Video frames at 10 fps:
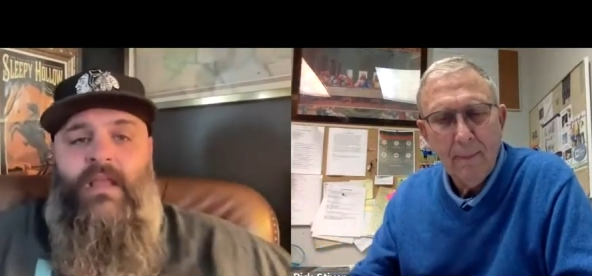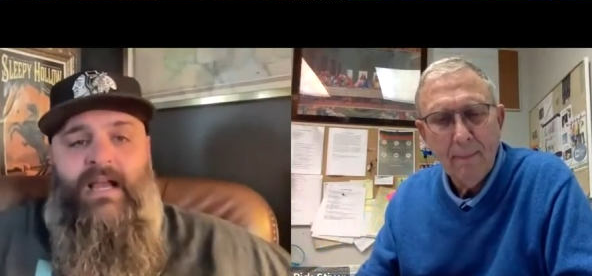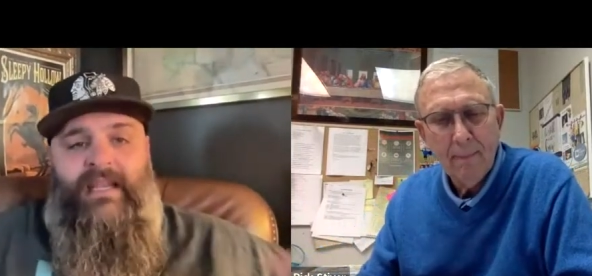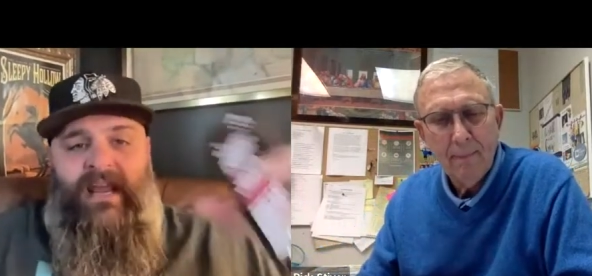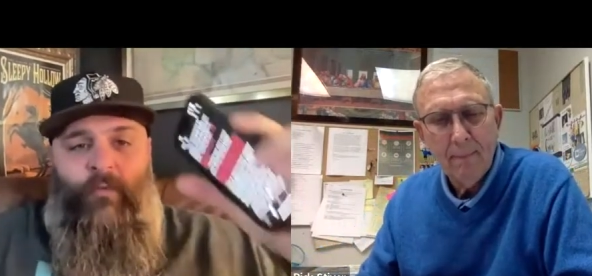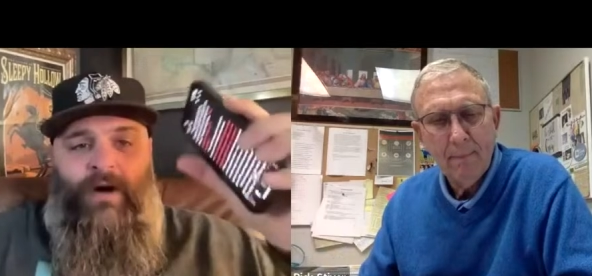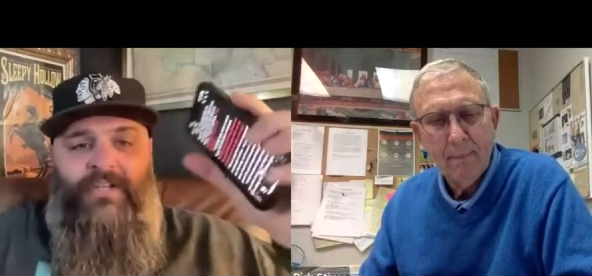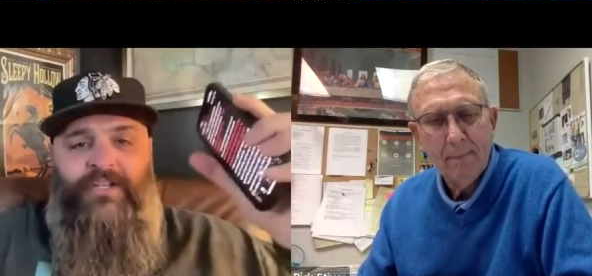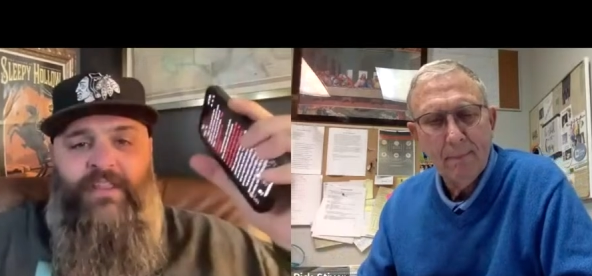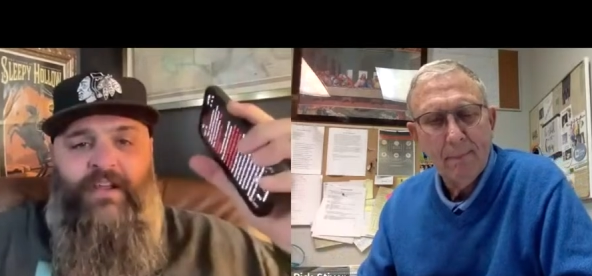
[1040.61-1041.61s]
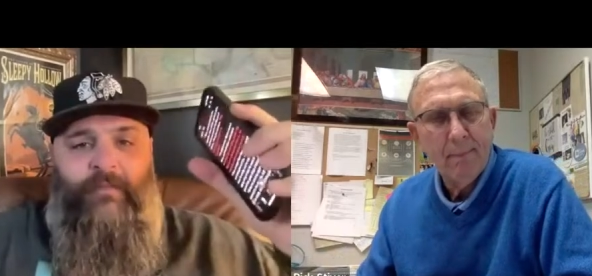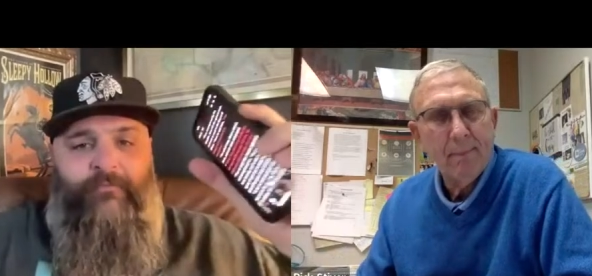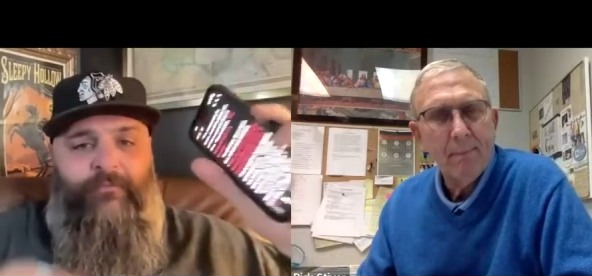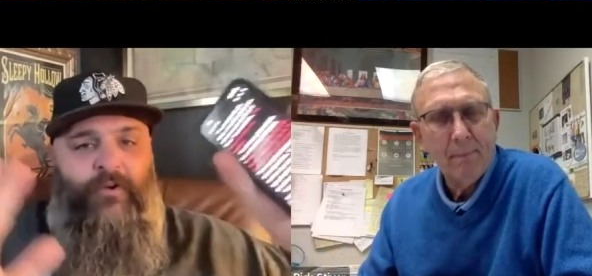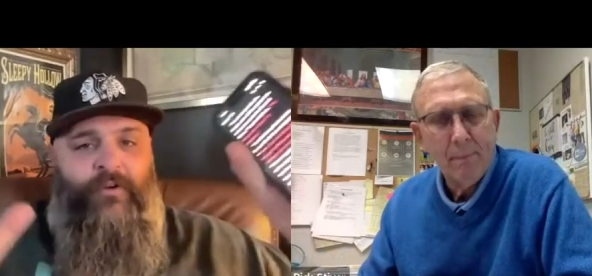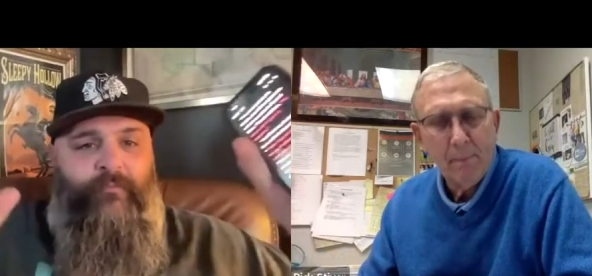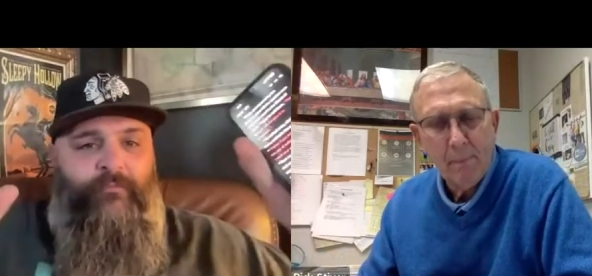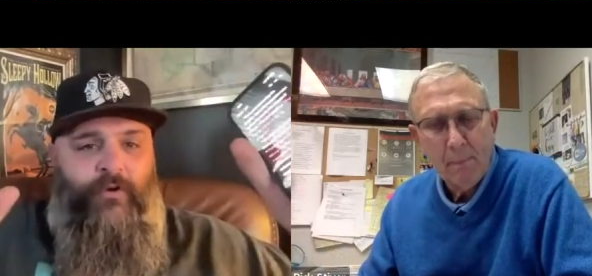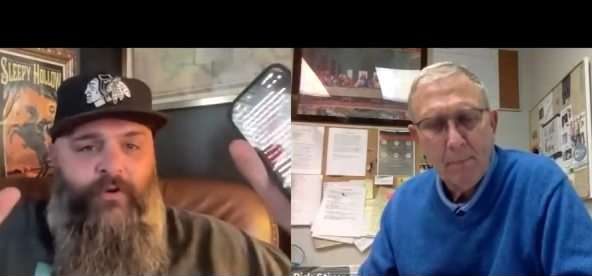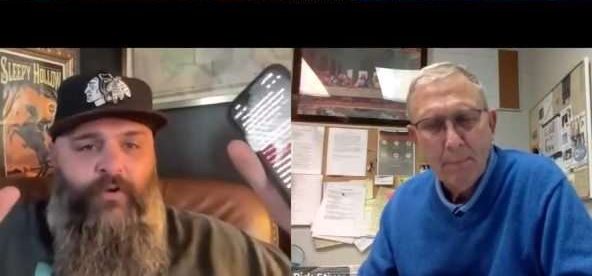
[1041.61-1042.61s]
Speaker 1: I can't watch anything on my
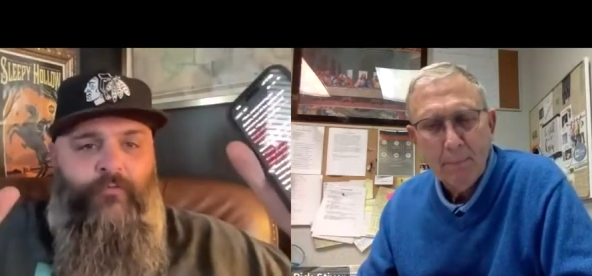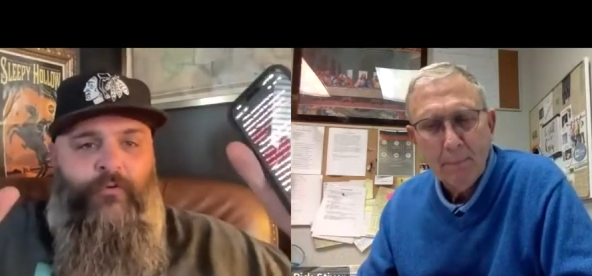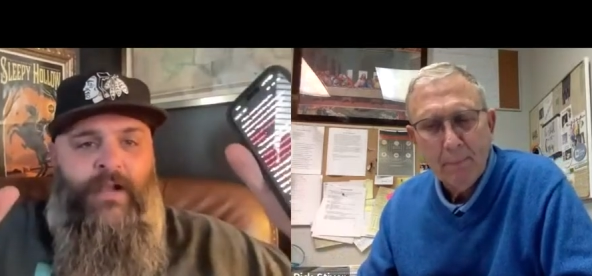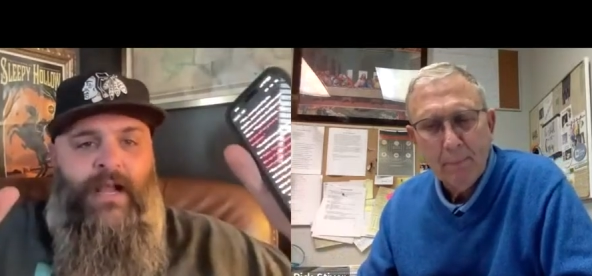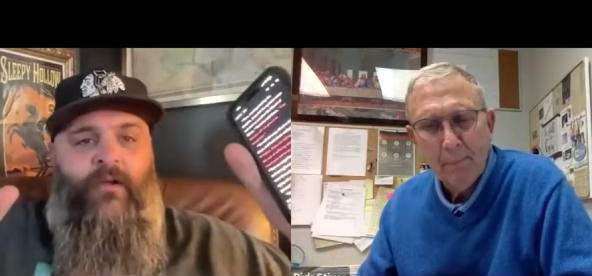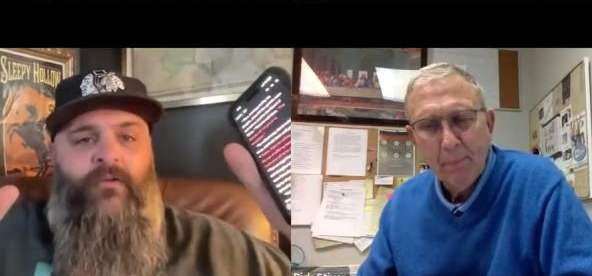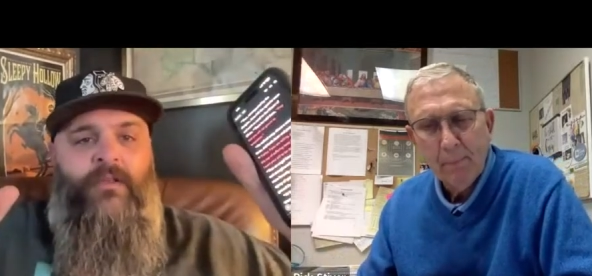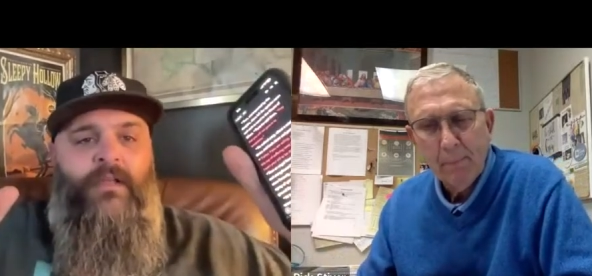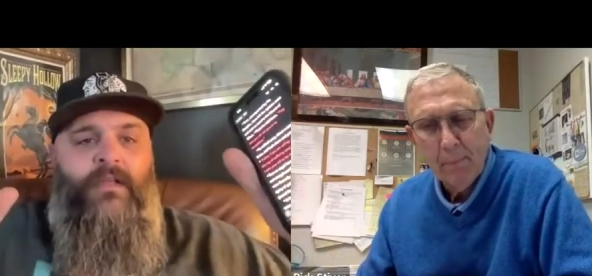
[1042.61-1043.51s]
phone or, or goof around.